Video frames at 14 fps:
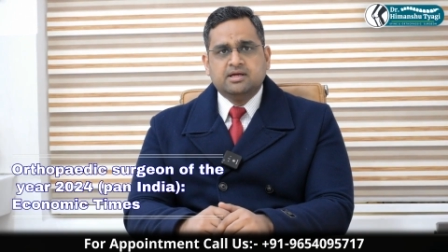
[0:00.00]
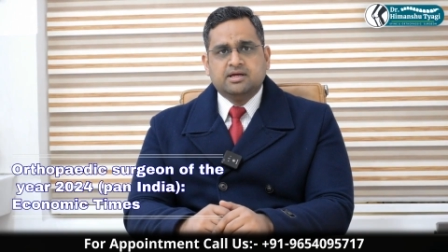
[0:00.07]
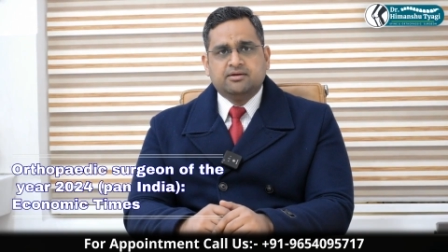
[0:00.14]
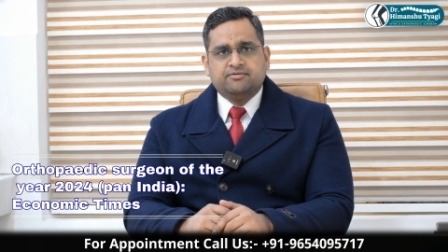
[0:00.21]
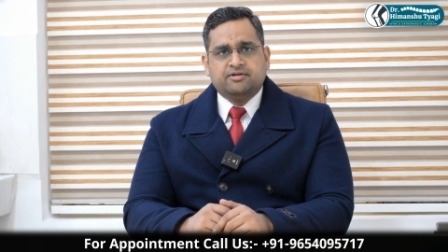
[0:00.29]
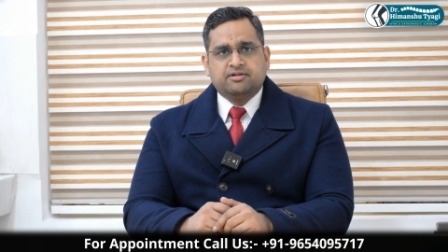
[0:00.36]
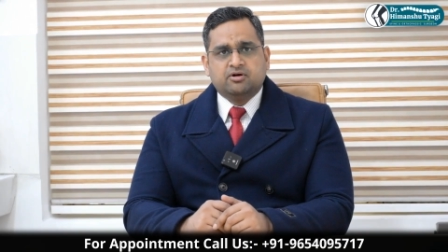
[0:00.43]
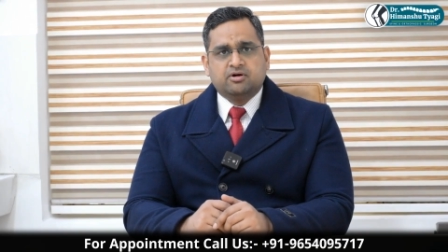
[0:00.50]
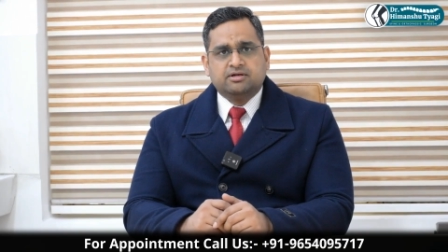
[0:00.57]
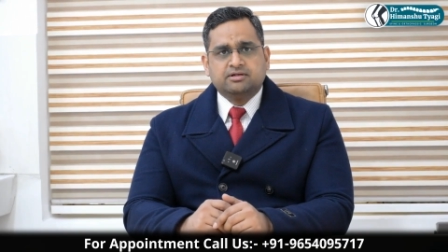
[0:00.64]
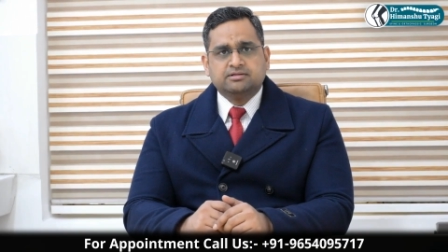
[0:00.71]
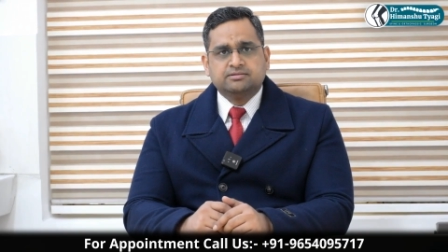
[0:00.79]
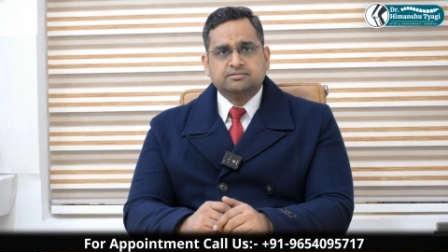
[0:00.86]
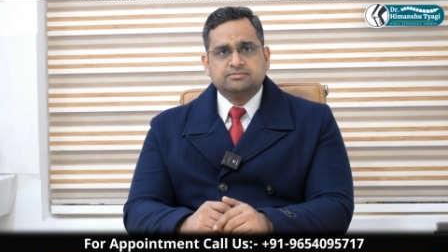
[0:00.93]
If at
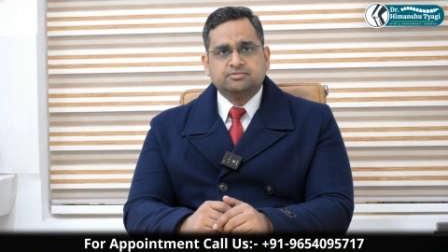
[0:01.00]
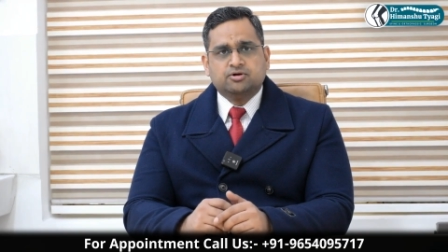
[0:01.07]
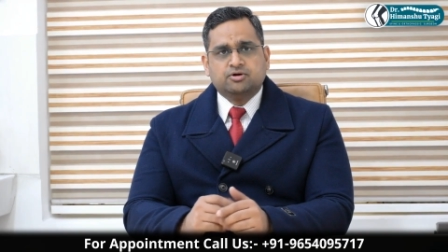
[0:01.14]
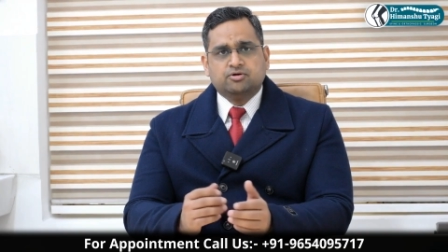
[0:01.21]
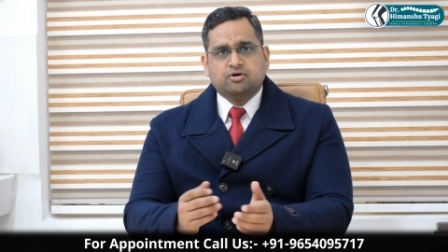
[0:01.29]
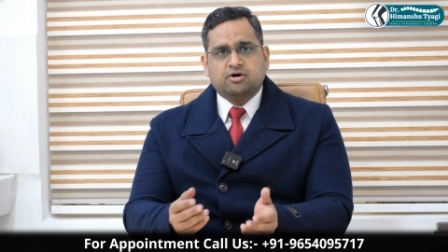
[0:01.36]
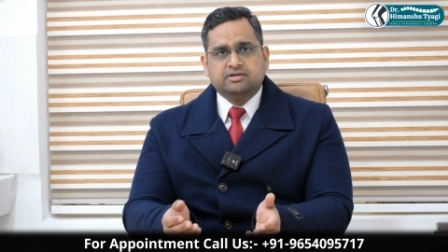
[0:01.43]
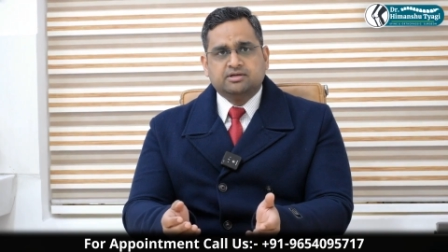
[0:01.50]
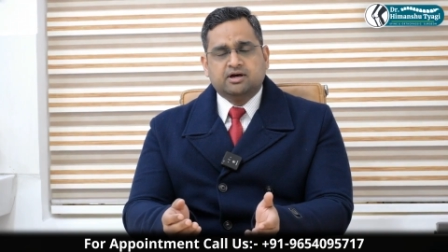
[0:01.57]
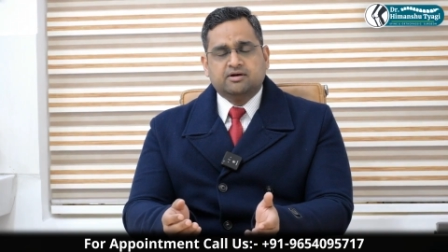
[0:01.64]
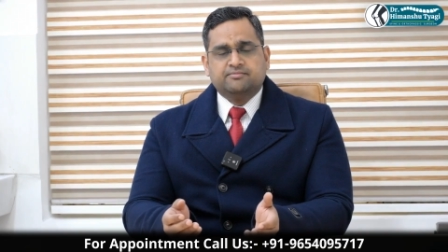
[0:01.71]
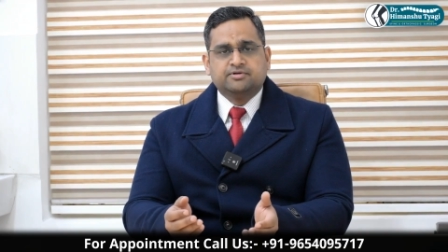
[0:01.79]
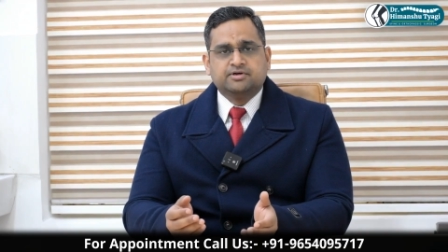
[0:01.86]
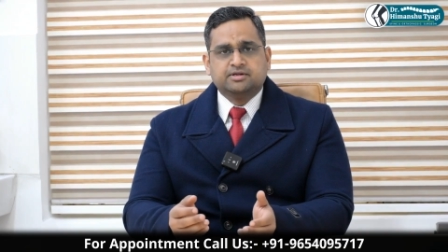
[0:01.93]
all you are not
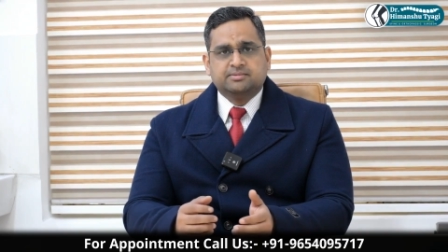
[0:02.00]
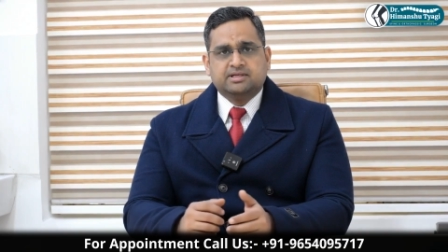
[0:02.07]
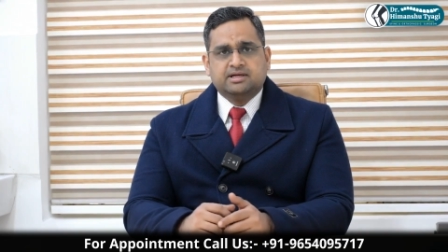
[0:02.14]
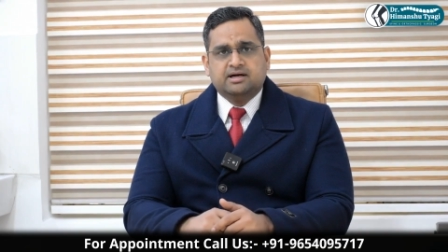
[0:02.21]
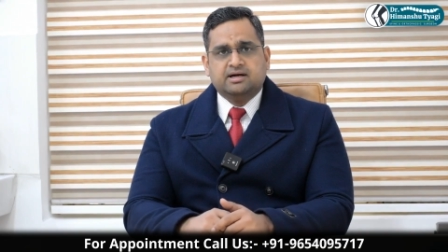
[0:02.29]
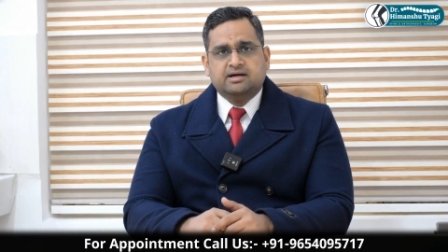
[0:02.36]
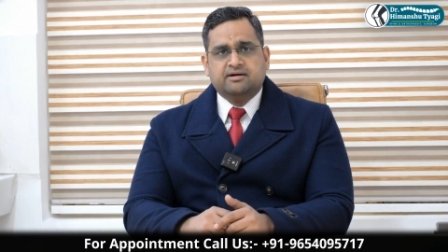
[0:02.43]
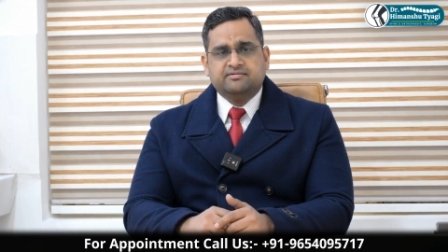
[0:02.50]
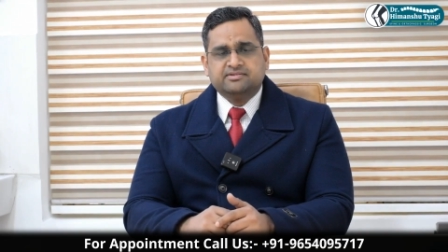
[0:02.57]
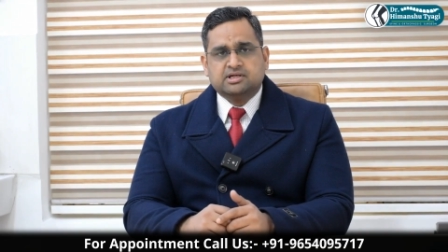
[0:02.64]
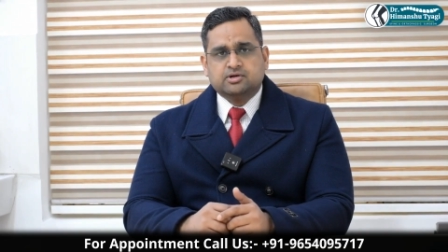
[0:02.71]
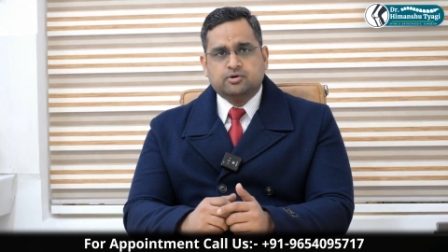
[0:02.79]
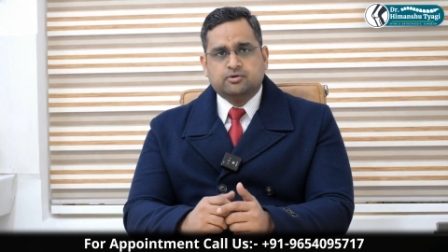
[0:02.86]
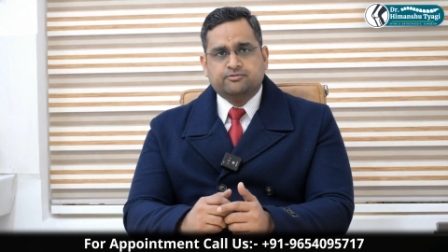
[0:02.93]
comfortable
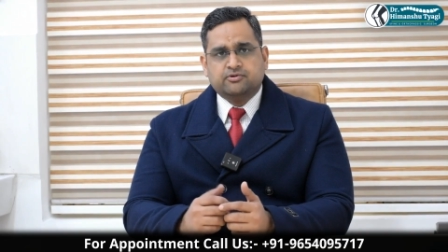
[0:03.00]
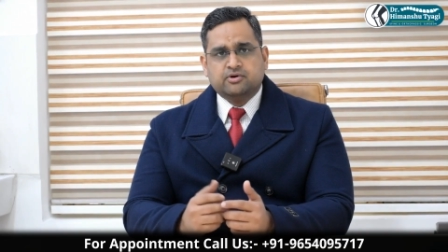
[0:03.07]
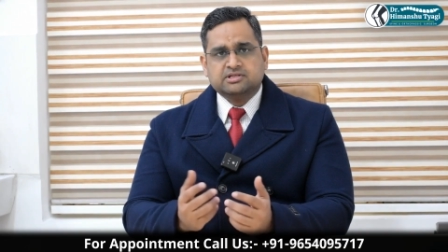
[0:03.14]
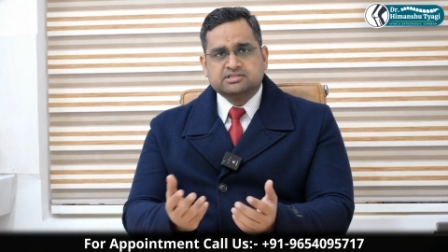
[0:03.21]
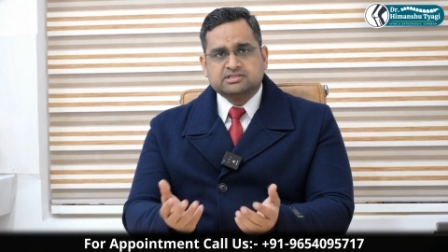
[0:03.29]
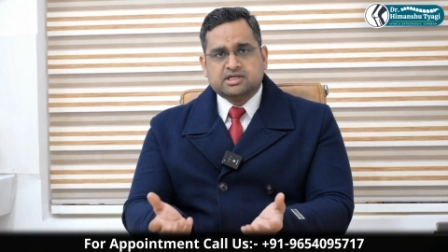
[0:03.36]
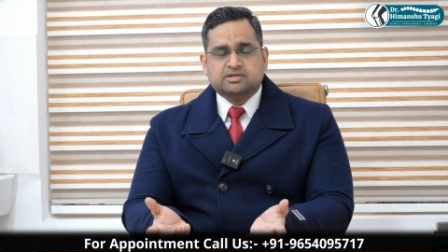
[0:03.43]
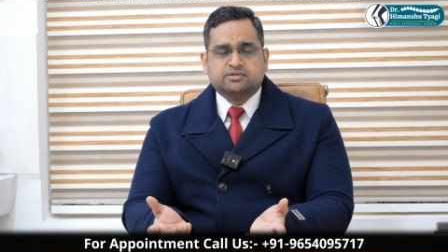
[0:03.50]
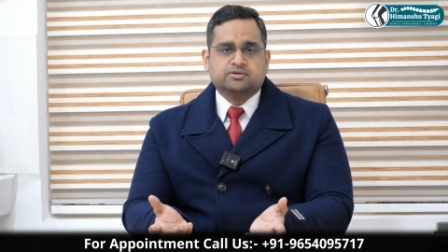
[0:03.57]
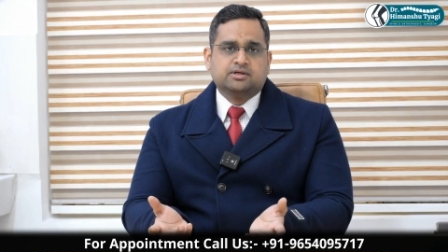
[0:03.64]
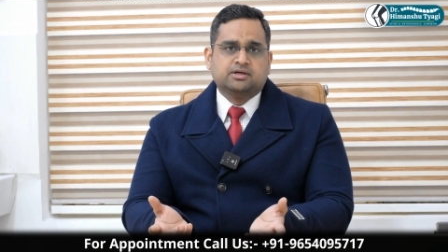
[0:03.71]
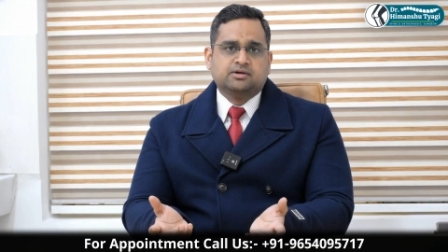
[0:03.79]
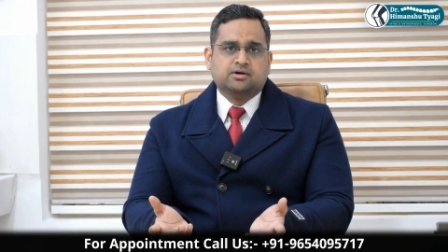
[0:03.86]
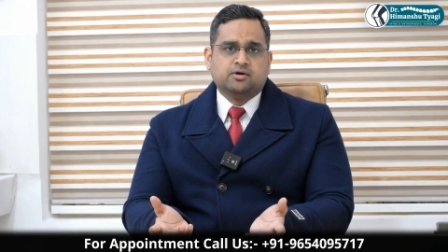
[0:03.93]
after your first
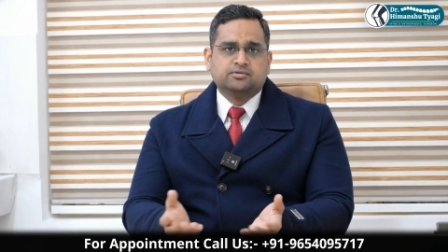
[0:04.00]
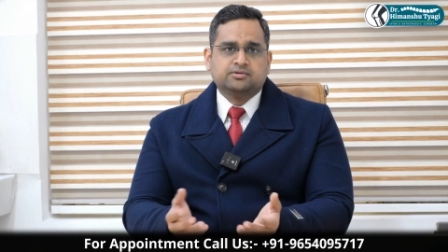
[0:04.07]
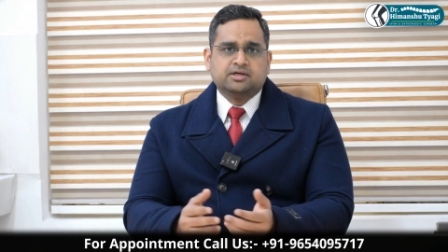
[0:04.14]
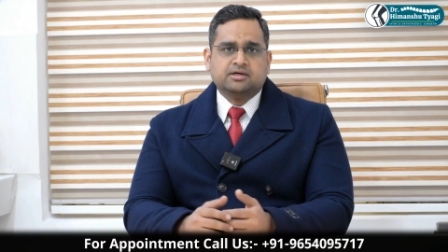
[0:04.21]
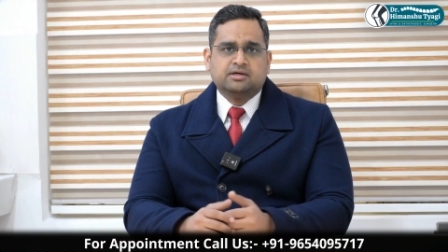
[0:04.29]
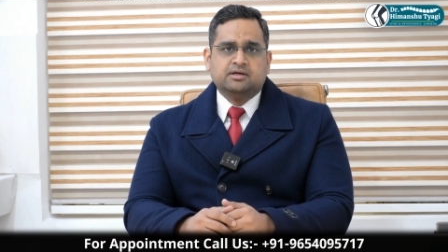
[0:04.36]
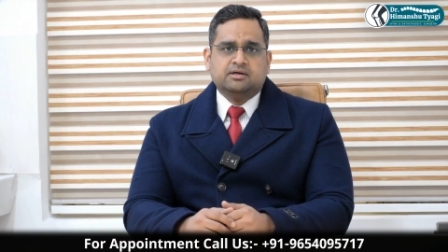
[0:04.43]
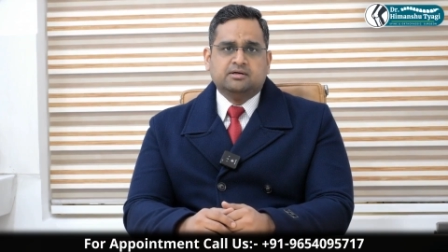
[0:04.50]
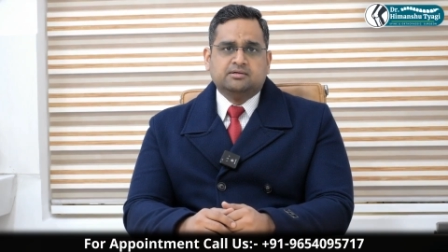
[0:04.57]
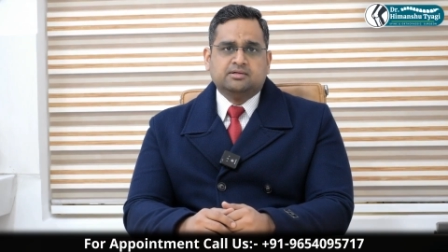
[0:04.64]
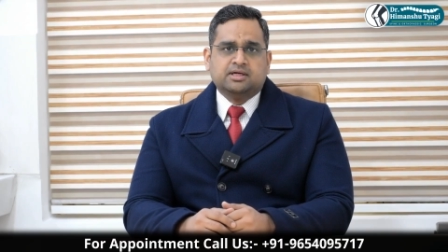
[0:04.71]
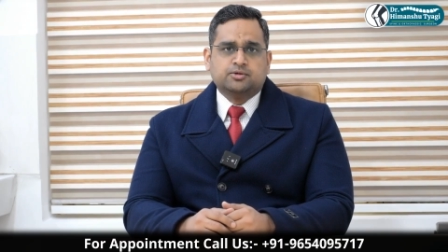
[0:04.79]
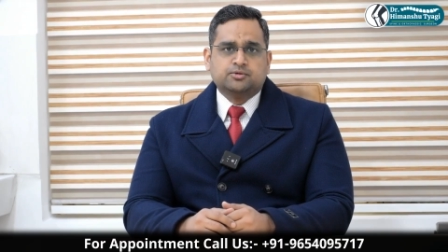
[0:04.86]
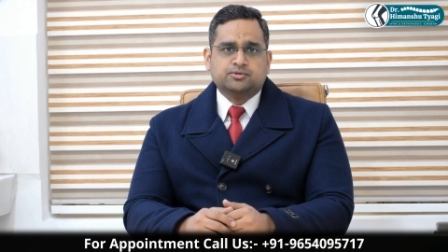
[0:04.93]
sexual encounter,
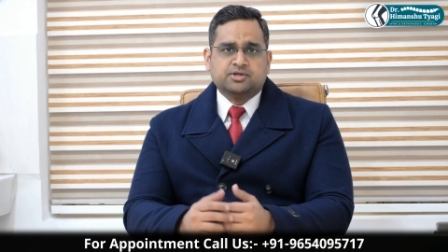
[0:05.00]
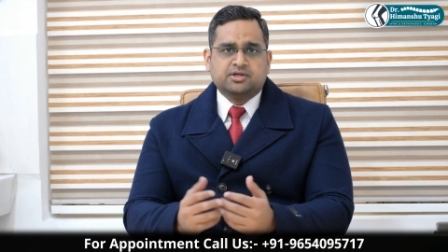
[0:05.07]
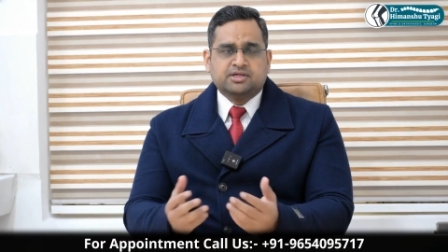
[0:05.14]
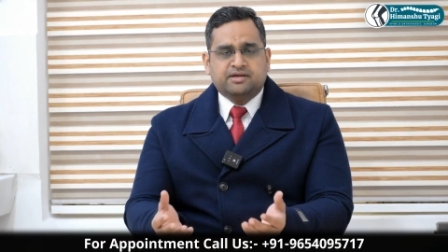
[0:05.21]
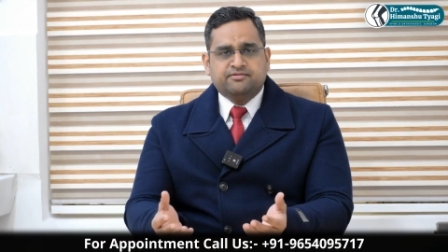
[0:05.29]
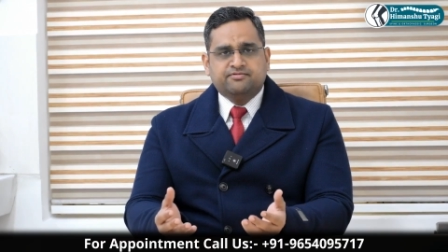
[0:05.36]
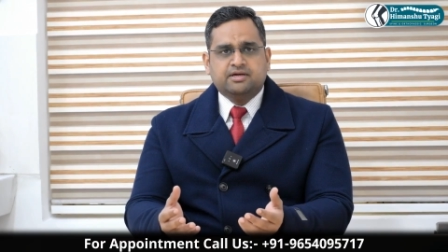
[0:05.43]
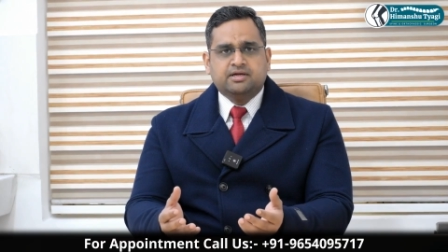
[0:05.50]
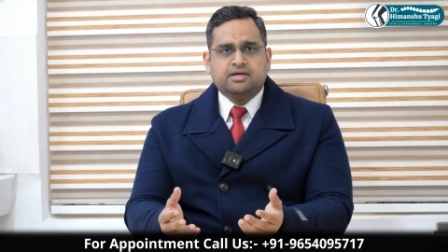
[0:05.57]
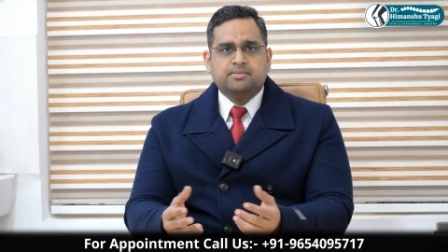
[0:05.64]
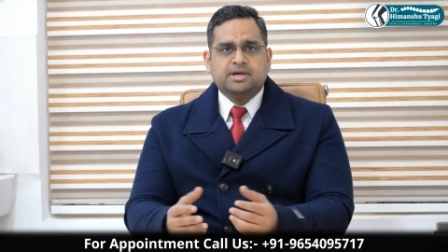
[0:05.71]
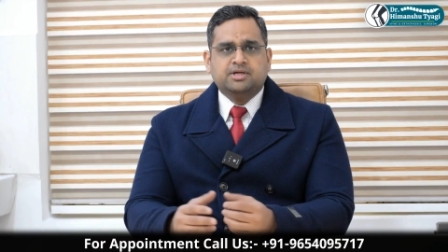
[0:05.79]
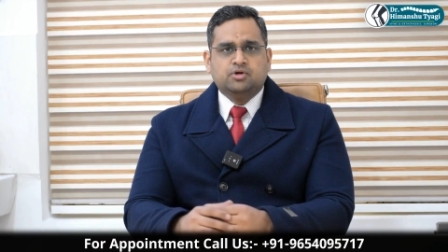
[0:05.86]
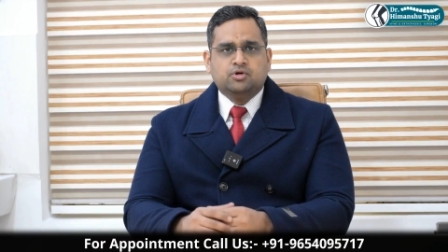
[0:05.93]
then you should
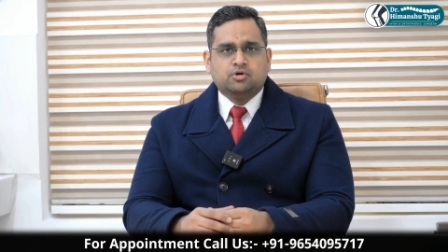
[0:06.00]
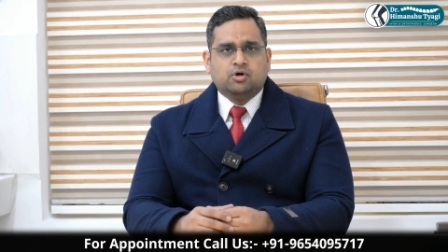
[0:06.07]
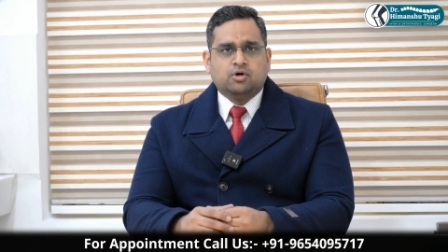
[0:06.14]
definitely meet your